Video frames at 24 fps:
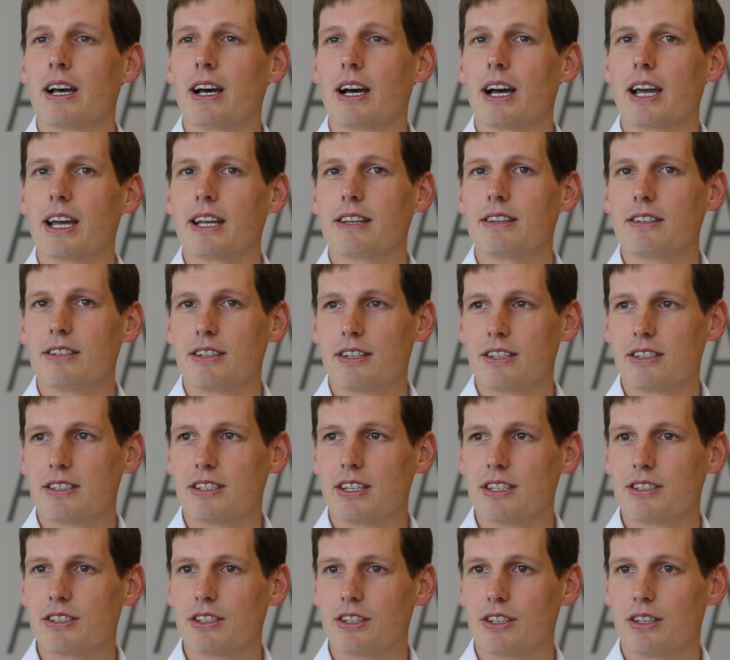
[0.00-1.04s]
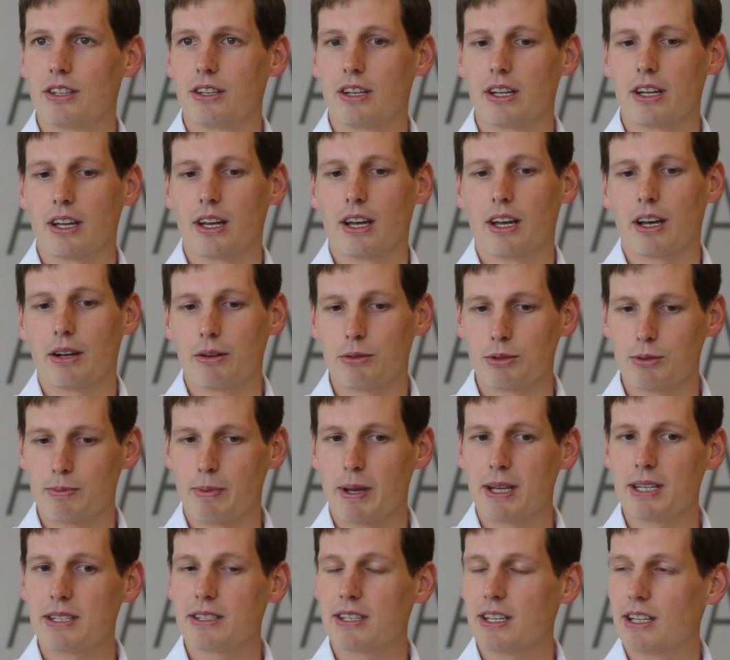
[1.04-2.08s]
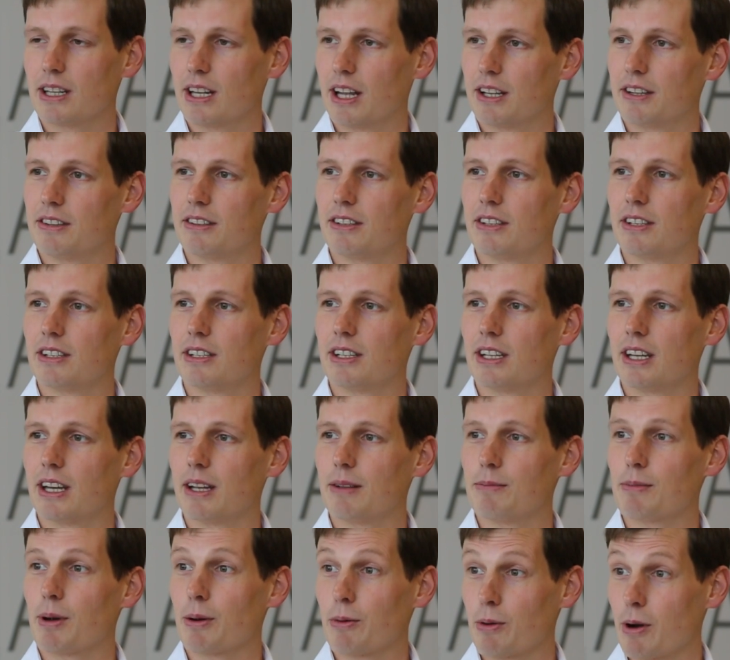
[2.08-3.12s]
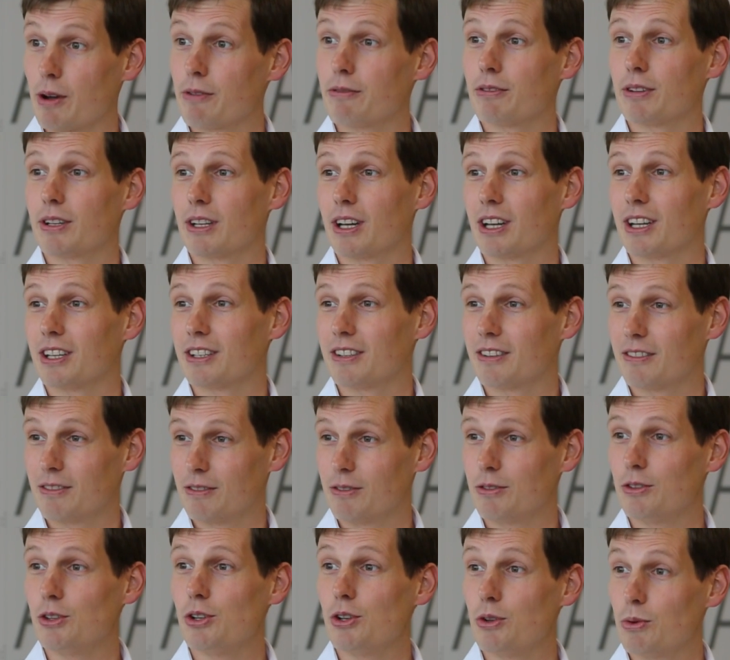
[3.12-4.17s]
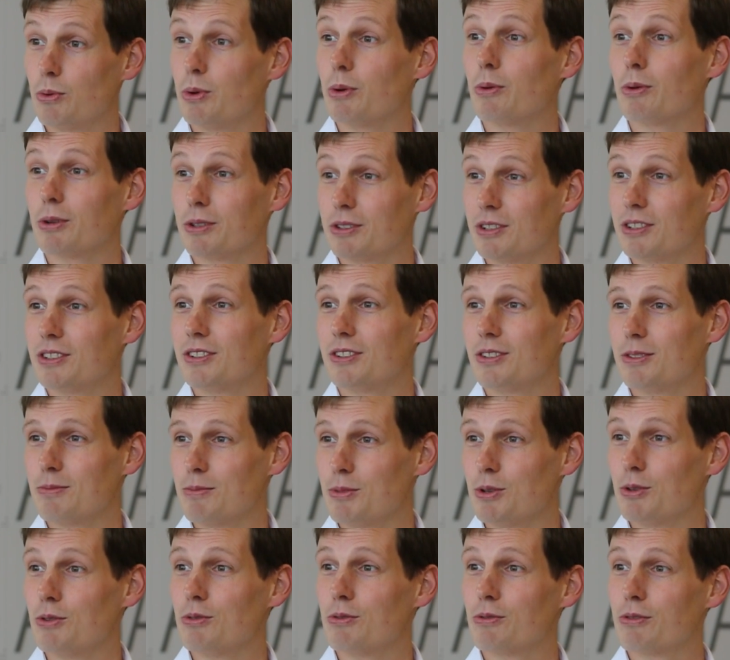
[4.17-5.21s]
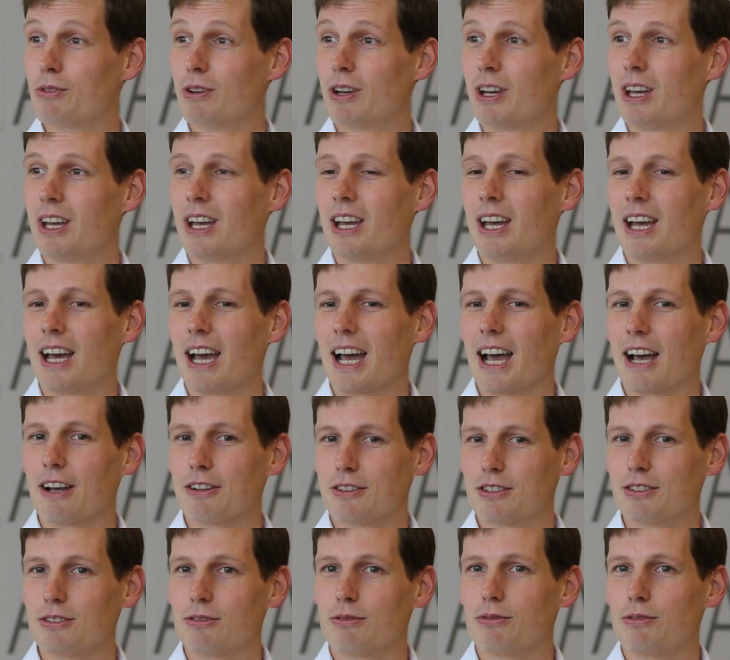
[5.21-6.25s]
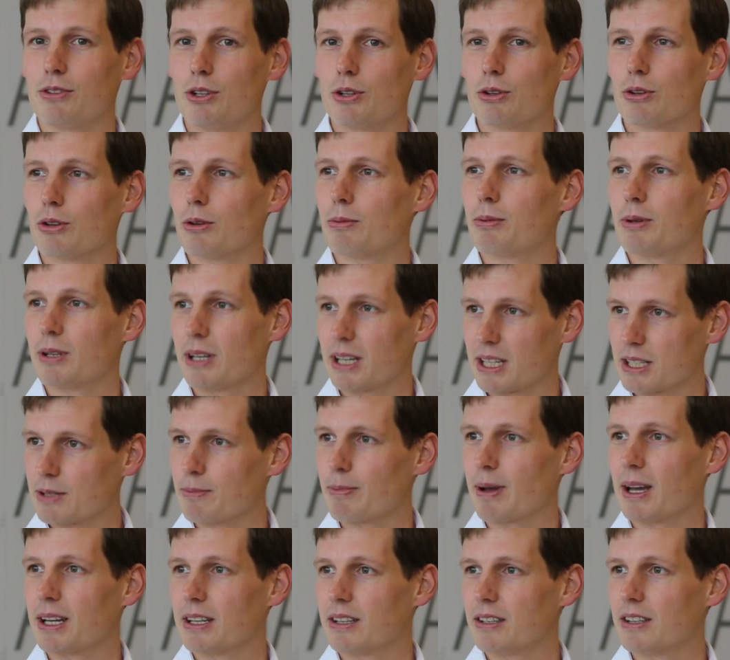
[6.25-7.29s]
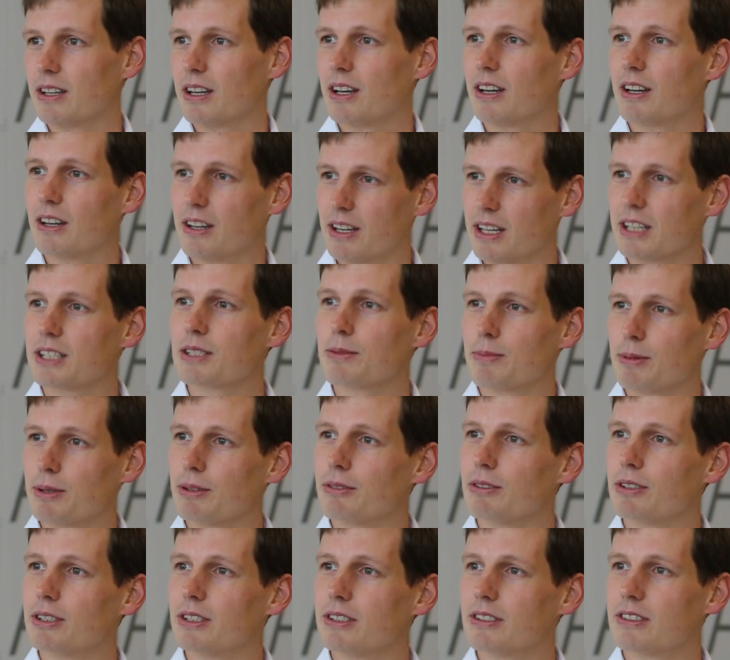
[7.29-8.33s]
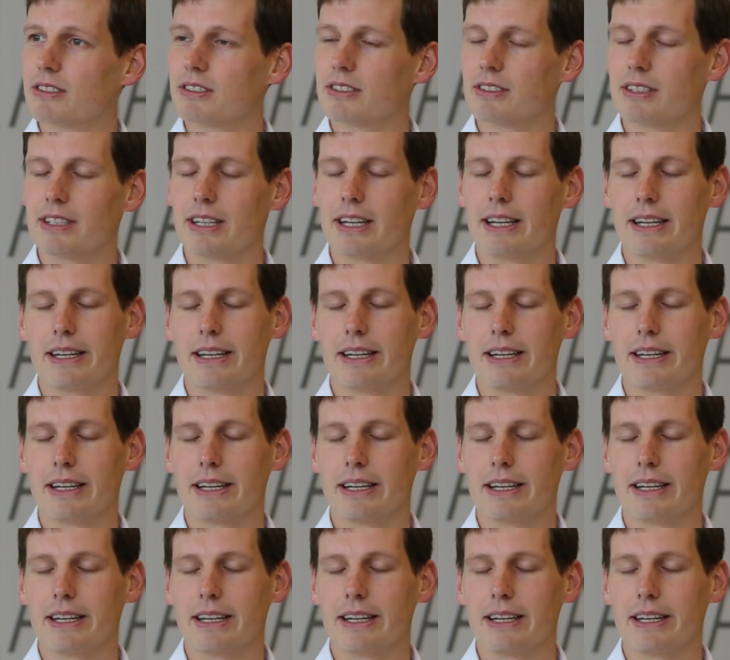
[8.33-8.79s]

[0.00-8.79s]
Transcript: I had the decision, I was based in London, and my wife and I knew we wanted to move out of Europe and expand our experience.